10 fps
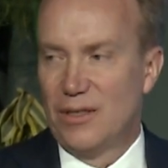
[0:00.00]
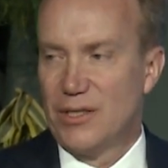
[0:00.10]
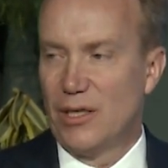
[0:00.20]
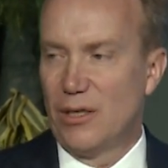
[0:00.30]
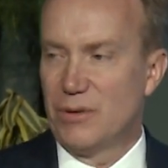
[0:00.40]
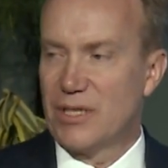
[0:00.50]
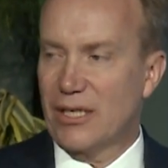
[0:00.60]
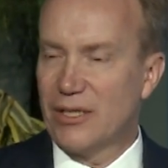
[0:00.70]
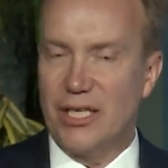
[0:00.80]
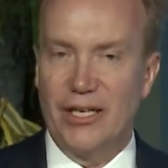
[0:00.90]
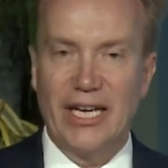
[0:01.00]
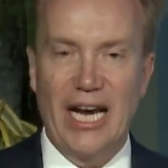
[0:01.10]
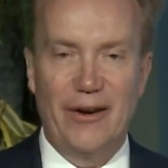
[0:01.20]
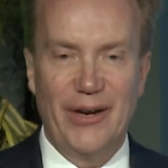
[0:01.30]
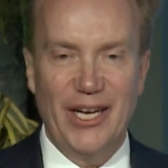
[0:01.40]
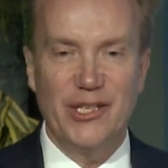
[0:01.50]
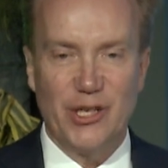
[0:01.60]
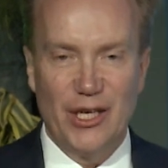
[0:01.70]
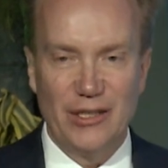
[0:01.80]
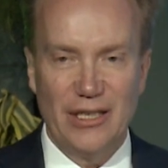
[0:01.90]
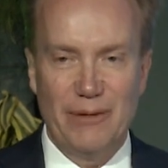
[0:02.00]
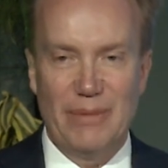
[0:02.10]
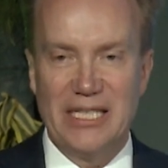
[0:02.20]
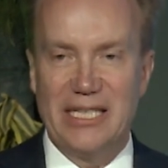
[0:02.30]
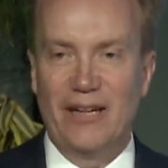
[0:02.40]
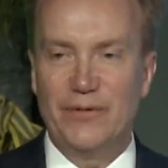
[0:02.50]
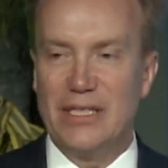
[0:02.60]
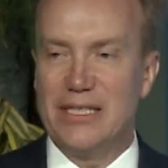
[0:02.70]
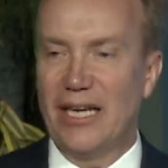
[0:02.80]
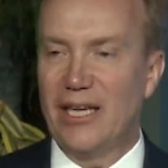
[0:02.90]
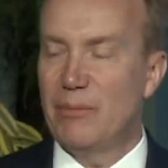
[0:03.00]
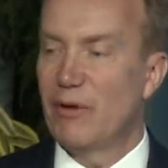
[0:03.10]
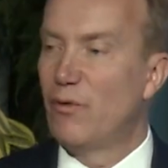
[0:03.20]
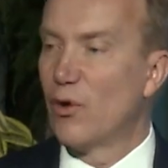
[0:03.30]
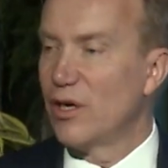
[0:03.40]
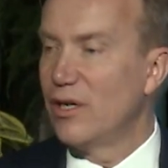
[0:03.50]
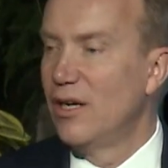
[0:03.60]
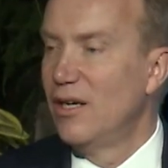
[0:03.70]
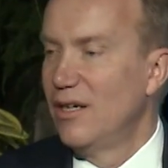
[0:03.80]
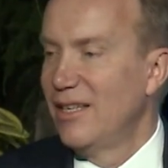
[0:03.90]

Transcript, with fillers: So, Secretary Kerry, John, and myself decided before